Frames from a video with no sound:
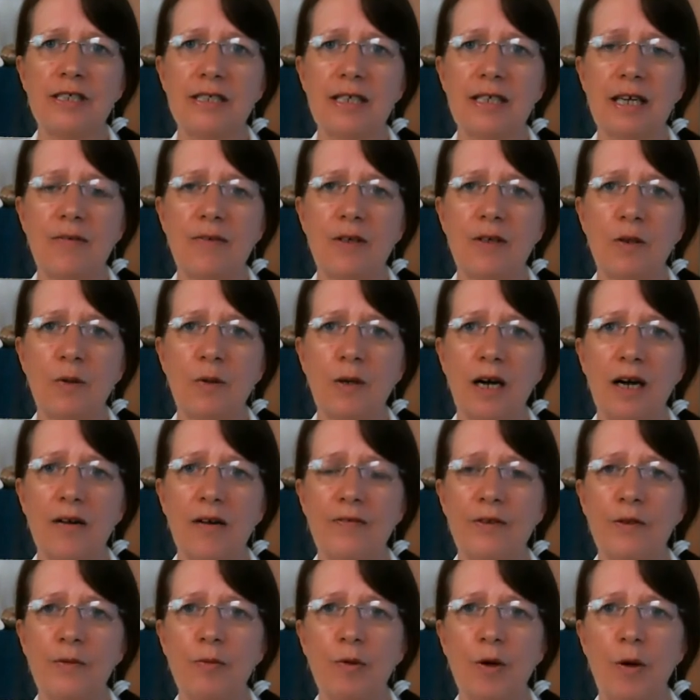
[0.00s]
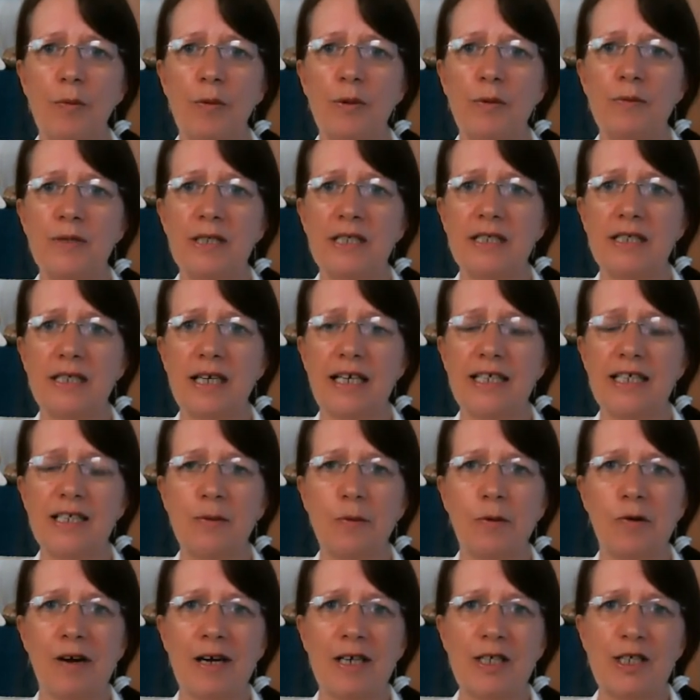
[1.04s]
is having quite a few problems today. So
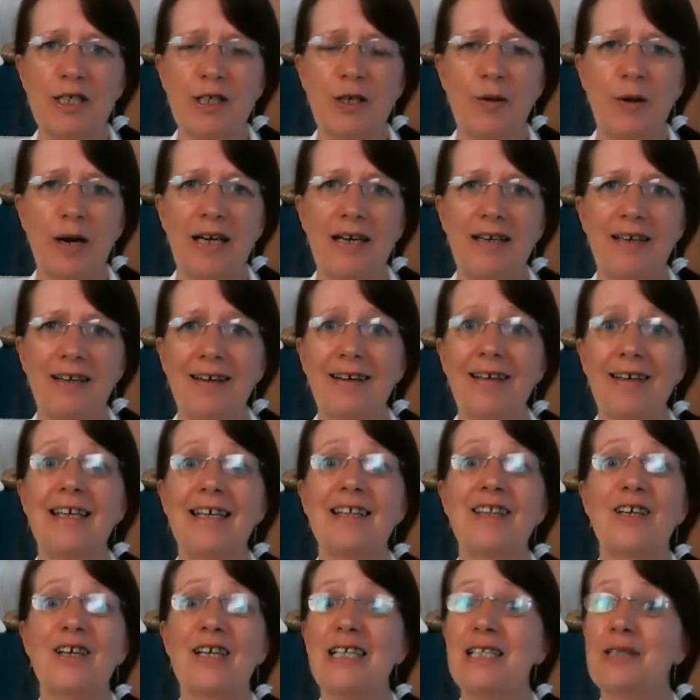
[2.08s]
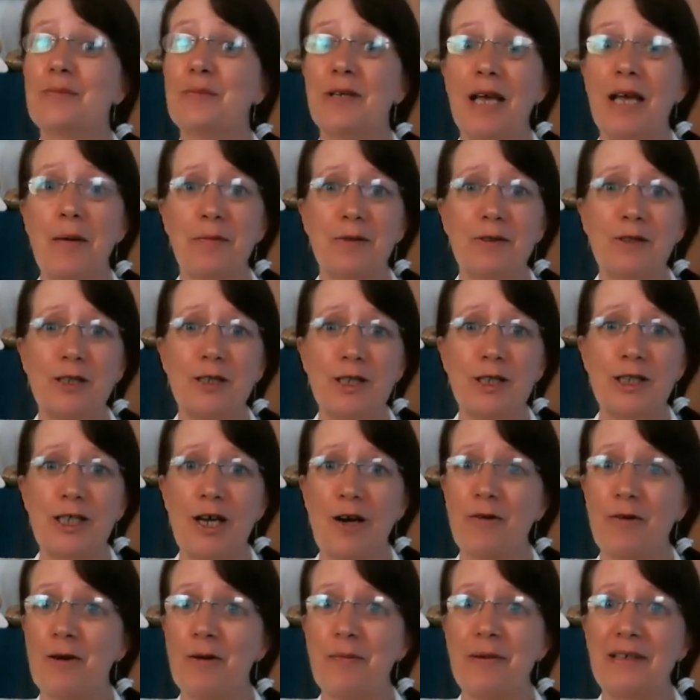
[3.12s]
we're actually quite lucky that he's been able to
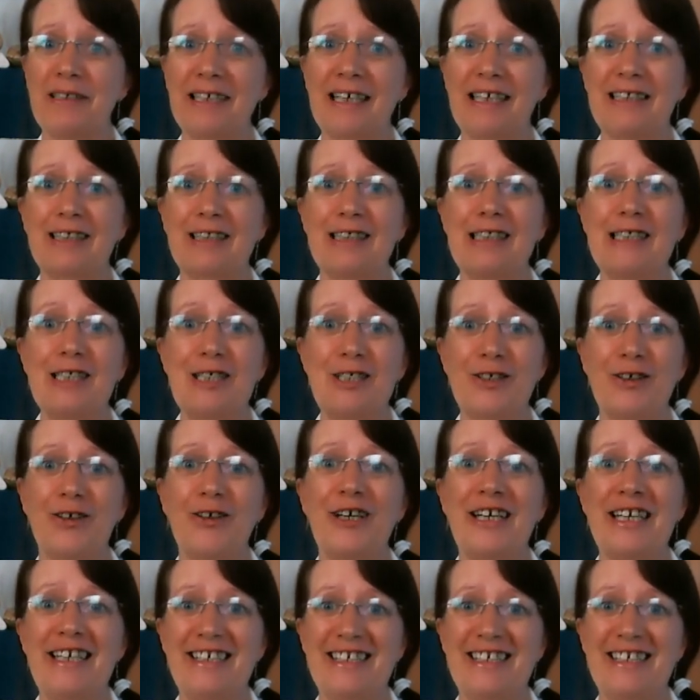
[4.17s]
show up and actually join